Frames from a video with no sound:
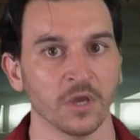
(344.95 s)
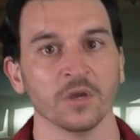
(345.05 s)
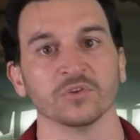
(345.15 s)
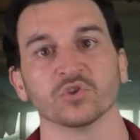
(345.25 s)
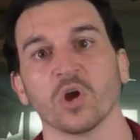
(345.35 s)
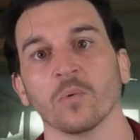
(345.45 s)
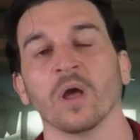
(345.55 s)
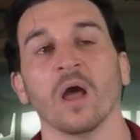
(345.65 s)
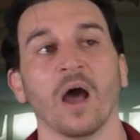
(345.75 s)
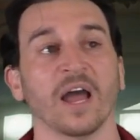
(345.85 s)
So
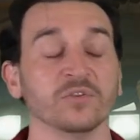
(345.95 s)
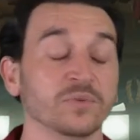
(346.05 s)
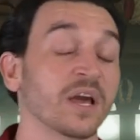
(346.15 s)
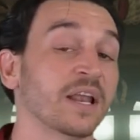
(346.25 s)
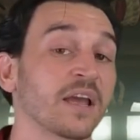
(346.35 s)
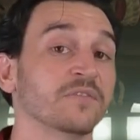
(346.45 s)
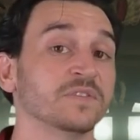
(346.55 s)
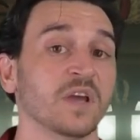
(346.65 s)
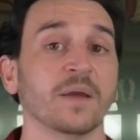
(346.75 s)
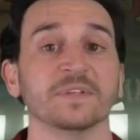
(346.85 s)
I do not have the
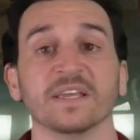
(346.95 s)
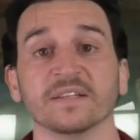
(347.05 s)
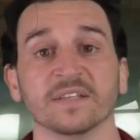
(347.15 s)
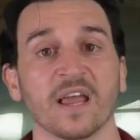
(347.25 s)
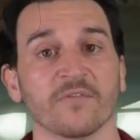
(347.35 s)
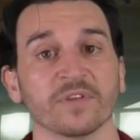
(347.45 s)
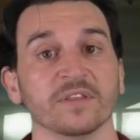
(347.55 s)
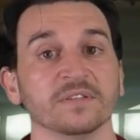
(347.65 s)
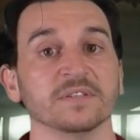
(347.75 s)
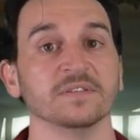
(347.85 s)
time to get into
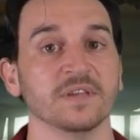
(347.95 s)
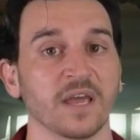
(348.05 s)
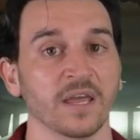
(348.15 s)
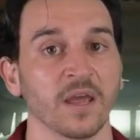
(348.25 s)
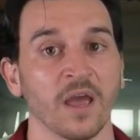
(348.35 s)
everything today.